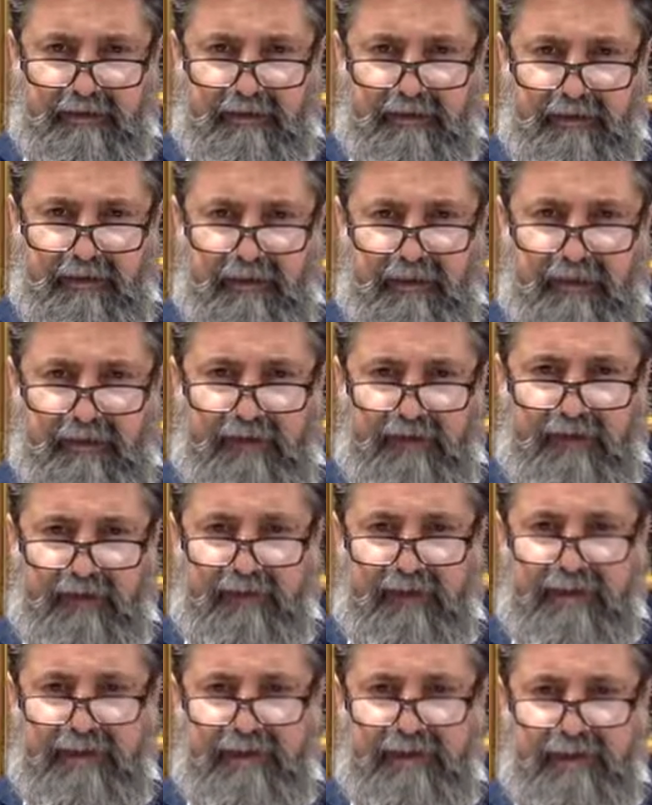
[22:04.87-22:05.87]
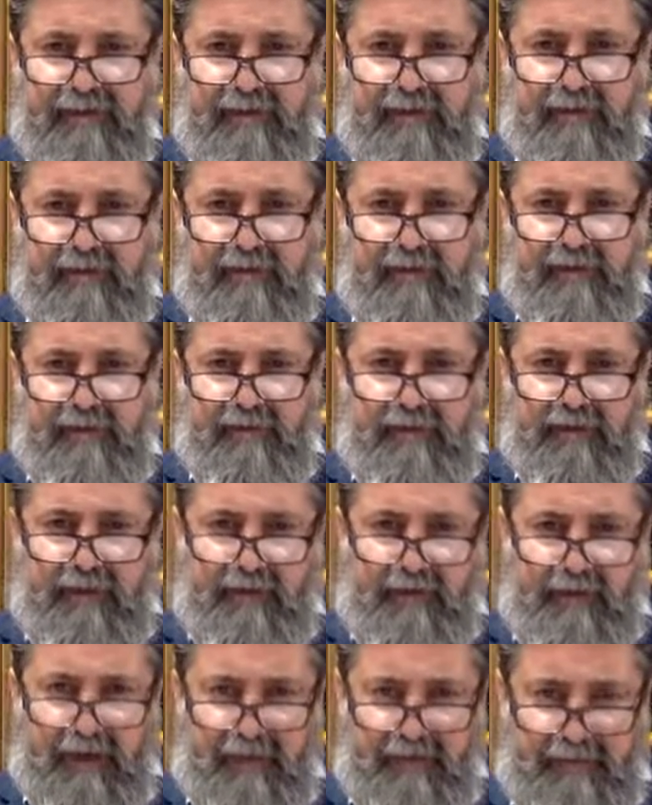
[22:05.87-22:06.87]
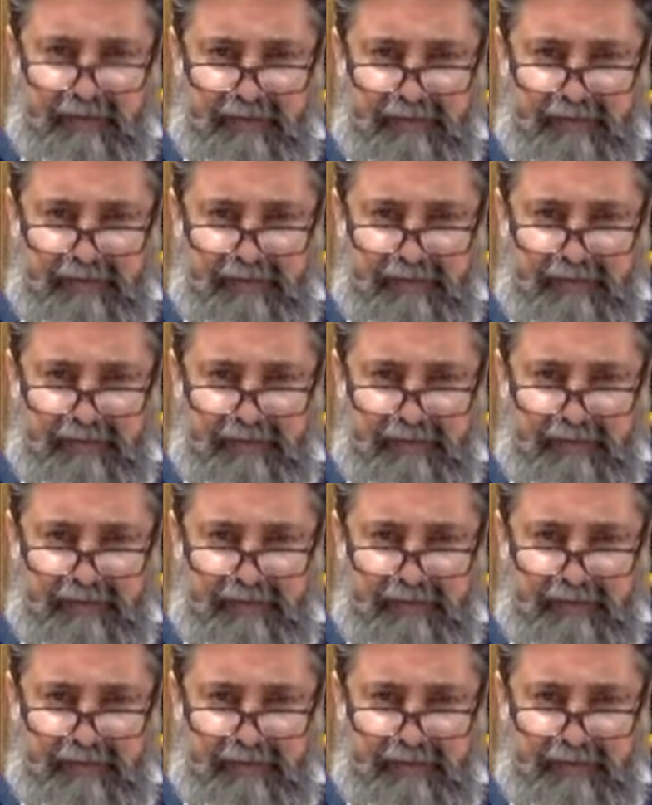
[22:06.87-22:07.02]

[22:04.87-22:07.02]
to have the best neshama to come out.